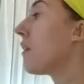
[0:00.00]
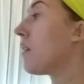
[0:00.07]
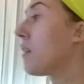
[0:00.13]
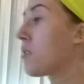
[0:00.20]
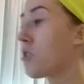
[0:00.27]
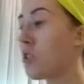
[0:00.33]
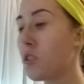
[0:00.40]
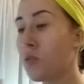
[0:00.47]
Now
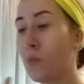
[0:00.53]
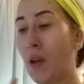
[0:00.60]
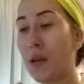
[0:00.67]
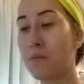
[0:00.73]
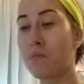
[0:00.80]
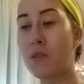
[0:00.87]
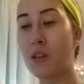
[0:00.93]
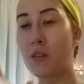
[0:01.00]
just
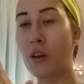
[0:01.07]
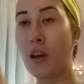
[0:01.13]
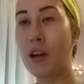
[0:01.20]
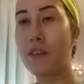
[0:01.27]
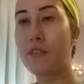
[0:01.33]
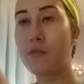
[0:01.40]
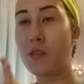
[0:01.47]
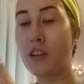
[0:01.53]
wipe it
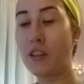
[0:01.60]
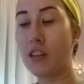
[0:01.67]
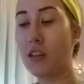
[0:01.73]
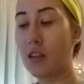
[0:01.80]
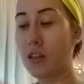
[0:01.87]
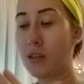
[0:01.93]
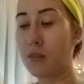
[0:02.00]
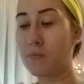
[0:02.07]
off with
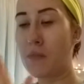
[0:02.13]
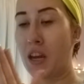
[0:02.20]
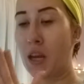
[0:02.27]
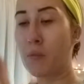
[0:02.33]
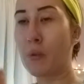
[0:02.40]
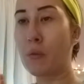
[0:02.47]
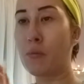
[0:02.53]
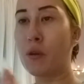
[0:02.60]
the
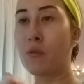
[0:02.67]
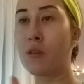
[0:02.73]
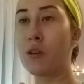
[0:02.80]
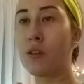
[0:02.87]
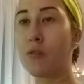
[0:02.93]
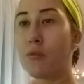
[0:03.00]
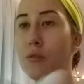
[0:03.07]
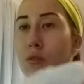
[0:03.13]
makeup
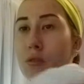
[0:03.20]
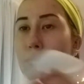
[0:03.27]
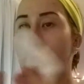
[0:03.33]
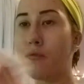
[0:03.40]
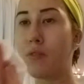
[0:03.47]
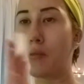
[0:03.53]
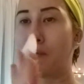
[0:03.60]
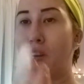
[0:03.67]
remover
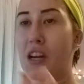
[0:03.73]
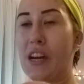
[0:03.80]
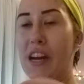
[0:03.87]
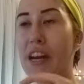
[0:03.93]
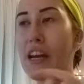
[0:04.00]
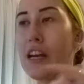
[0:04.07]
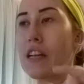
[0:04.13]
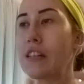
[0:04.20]
from your
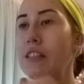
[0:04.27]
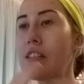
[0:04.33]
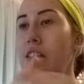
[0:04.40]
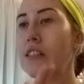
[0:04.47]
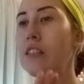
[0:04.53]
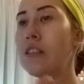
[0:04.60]
hand.